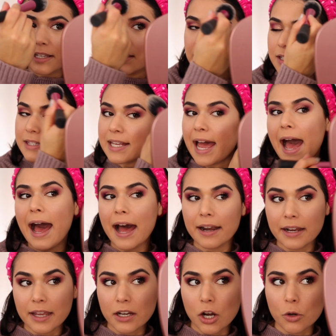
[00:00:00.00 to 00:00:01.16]
I think it's
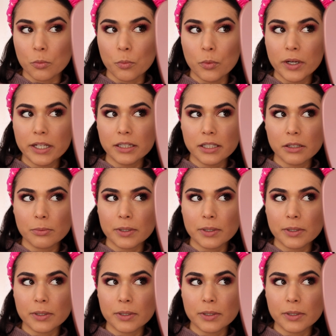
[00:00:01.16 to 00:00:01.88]
adding a really,